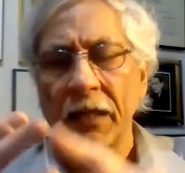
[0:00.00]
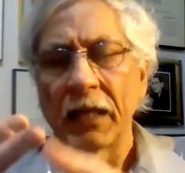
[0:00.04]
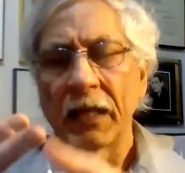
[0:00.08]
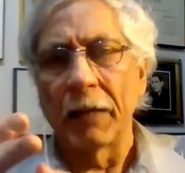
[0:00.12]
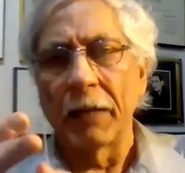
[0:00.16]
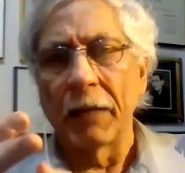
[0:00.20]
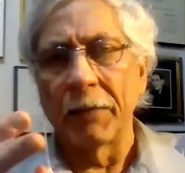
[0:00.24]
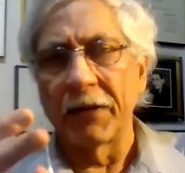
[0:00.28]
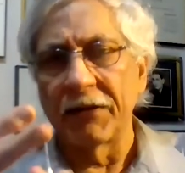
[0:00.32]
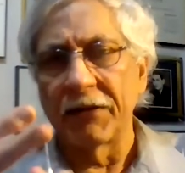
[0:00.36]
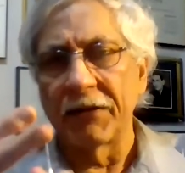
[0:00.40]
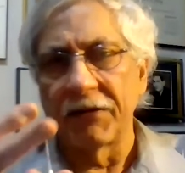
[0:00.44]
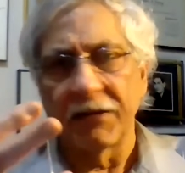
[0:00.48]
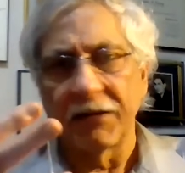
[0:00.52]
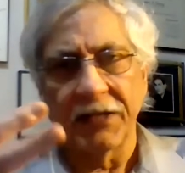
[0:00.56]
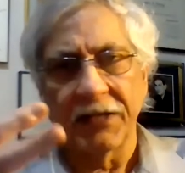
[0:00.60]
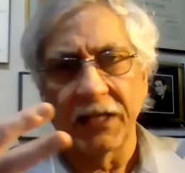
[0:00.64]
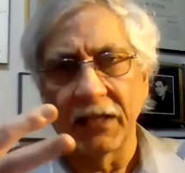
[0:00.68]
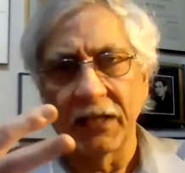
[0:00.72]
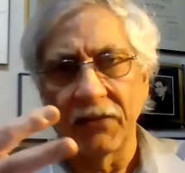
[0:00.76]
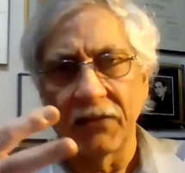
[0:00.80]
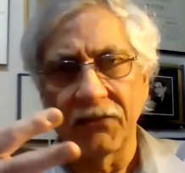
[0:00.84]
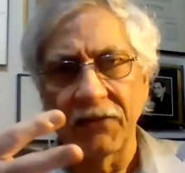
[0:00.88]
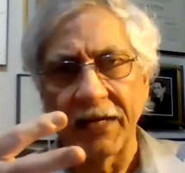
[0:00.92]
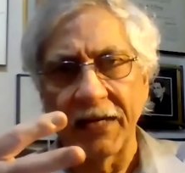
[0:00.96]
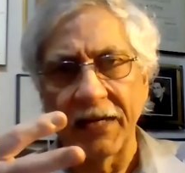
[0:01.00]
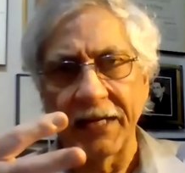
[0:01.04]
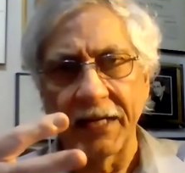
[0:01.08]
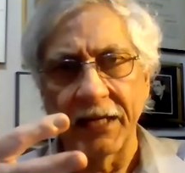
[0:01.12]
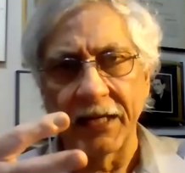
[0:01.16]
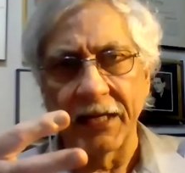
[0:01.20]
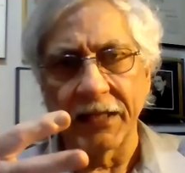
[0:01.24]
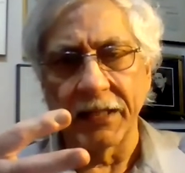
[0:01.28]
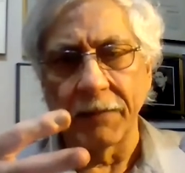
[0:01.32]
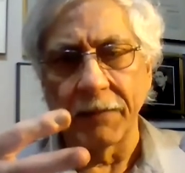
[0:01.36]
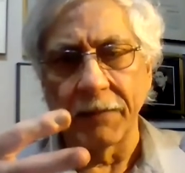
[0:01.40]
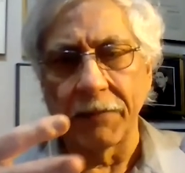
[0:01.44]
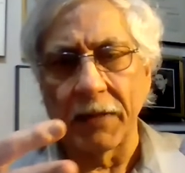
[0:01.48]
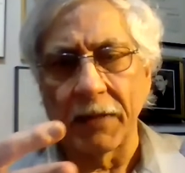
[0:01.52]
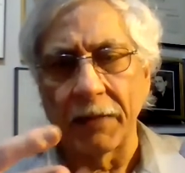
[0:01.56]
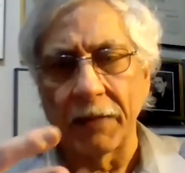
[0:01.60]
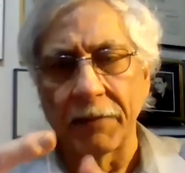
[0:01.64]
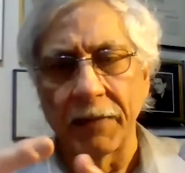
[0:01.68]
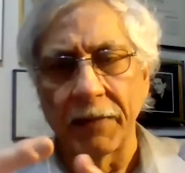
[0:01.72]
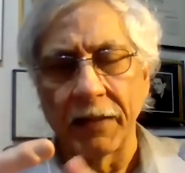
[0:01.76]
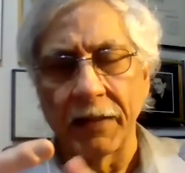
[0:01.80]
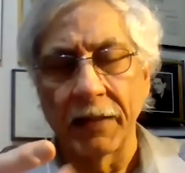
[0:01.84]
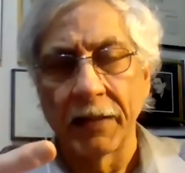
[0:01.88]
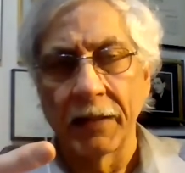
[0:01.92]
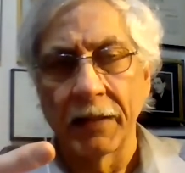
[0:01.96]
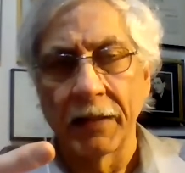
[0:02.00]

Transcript: I'm addressing the finance department,